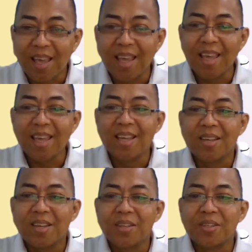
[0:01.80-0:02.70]
Okay,
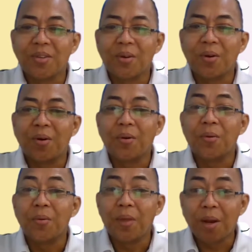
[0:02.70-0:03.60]
so
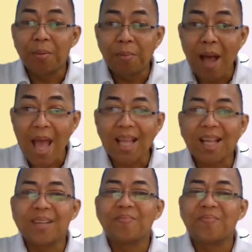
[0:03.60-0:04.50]
we are back.